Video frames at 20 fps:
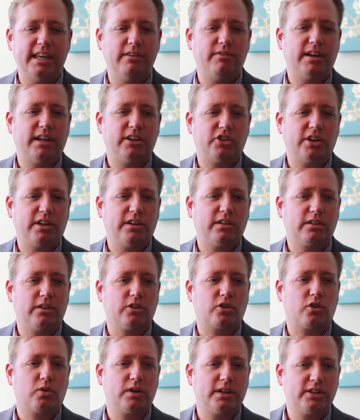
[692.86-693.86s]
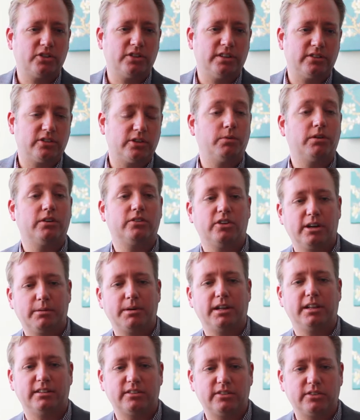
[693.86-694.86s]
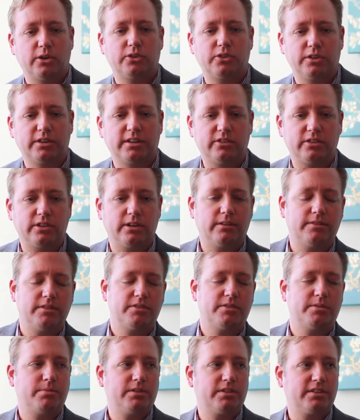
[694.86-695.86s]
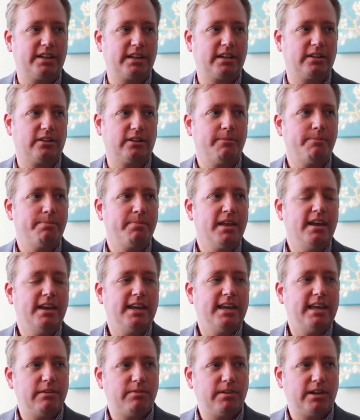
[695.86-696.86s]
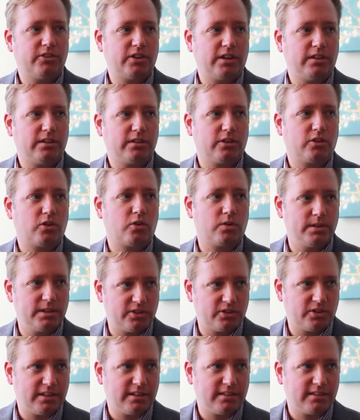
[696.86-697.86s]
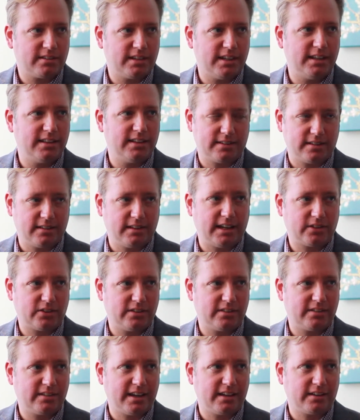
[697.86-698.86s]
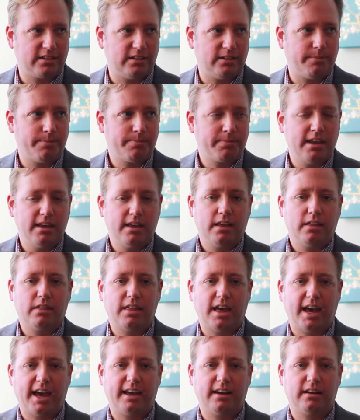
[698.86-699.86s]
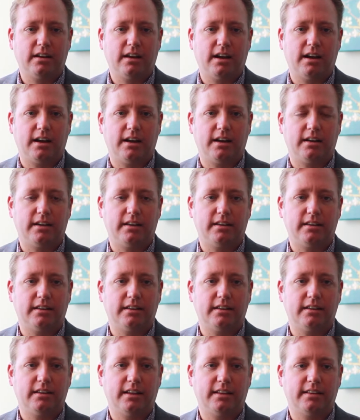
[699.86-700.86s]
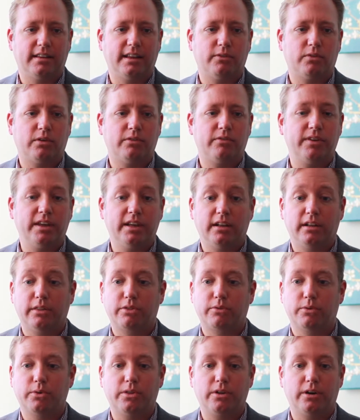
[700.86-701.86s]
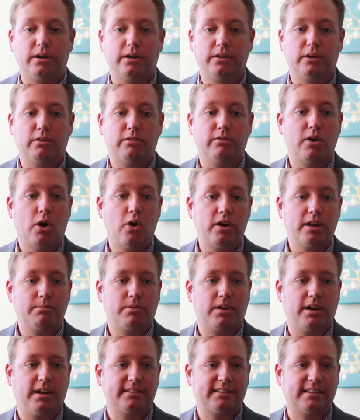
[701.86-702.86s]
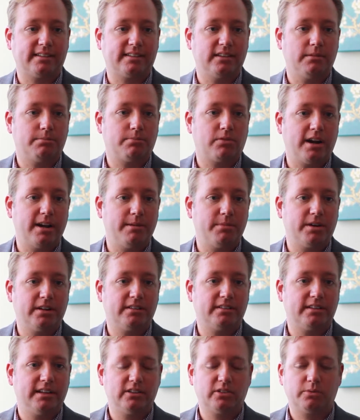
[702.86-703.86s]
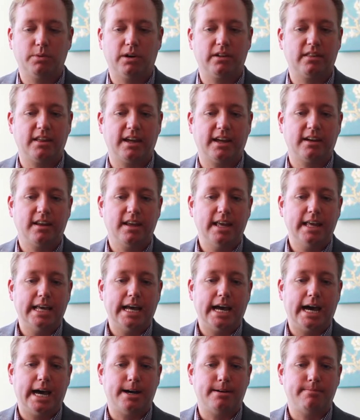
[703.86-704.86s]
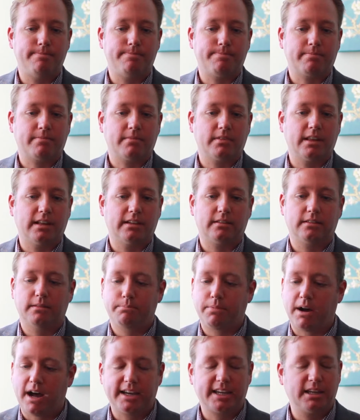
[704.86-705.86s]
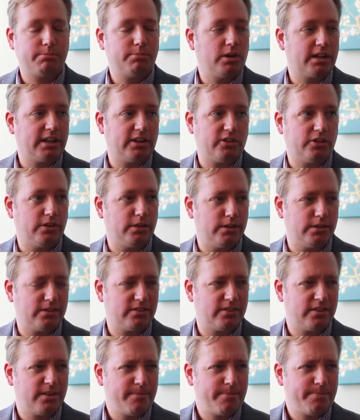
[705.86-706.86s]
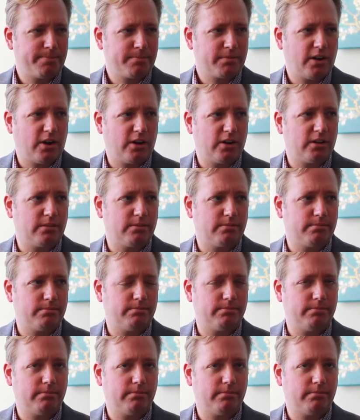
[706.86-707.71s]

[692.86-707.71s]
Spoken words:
evangelical Christians. You want to talk about like social conservatives in particular. Evangelical Christians in this election cycle that revealed through their voting process in the primaries and elsewhere that pocketbook issues are